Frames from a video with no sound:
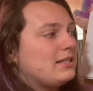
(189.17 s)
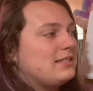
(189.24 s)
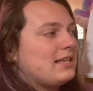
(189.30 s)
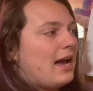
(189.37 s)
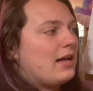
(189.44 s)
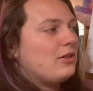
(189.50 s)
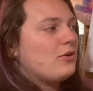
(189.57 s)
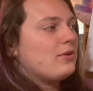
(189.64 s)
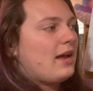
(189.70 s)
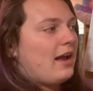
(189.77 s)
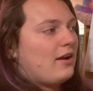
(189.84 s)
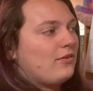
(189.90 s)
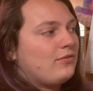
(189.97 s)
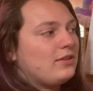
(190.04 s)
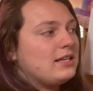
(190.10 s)
Silo
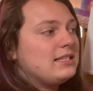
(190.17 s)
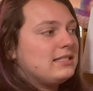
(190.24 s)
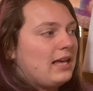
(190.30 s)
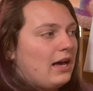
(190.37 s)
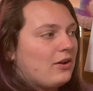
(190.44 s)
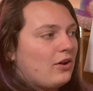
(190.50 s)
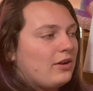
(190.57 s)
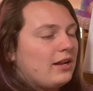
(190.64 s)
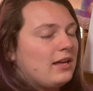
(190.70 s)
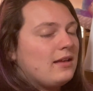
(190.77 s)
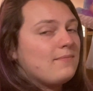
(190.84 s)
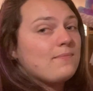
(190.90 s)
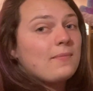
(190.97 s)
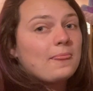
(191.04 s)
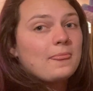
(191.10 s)
carefully sat on it
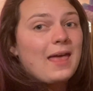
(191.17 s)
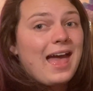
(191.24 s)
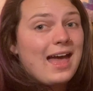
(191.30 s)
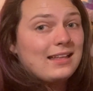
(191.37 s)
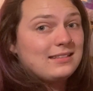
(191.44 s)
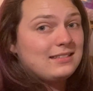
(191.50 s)
and